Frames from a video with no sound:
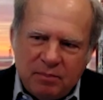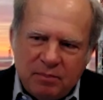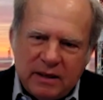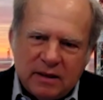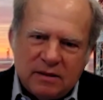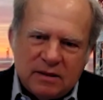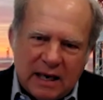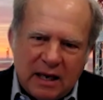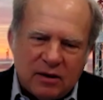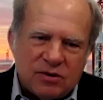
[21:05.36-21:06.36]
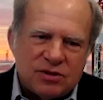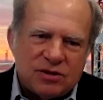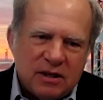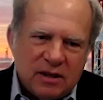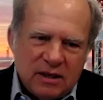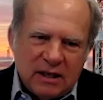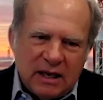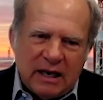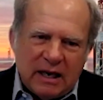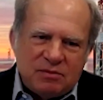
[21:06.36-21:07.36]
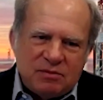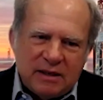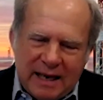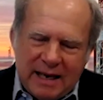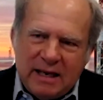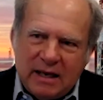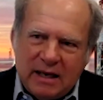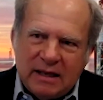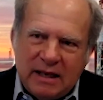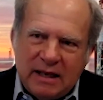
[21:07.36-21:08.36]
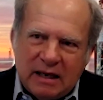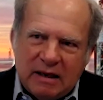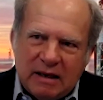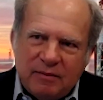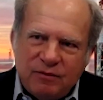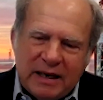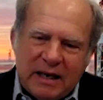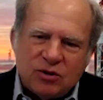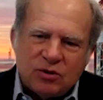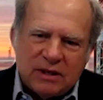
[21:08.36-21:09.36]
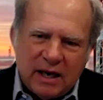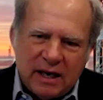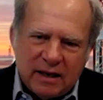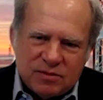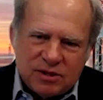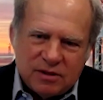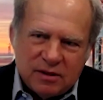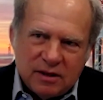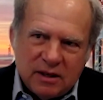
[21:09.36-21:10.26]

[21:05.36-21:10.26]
billion. Today in the Financial Times,